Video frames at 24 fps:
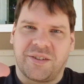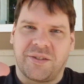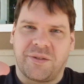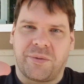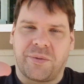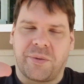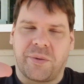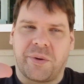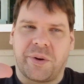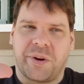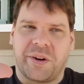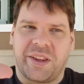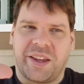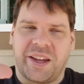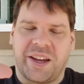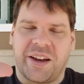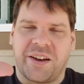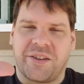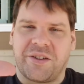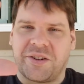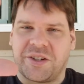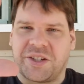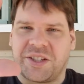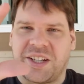for the
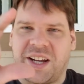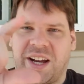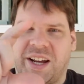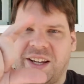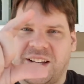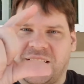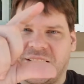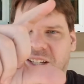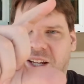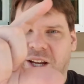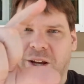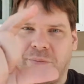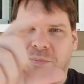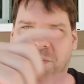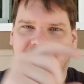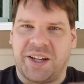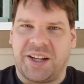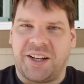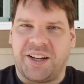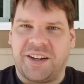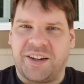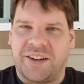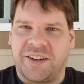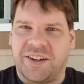other side that's
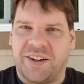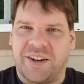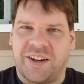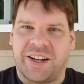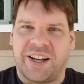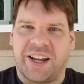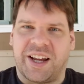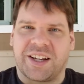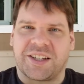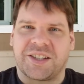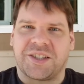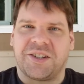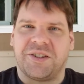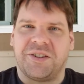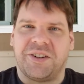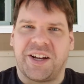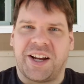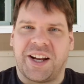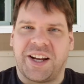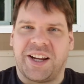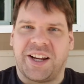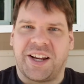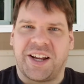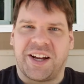empty on
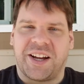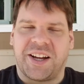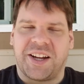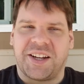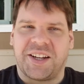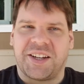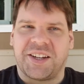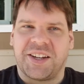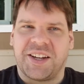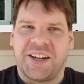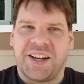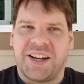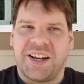X299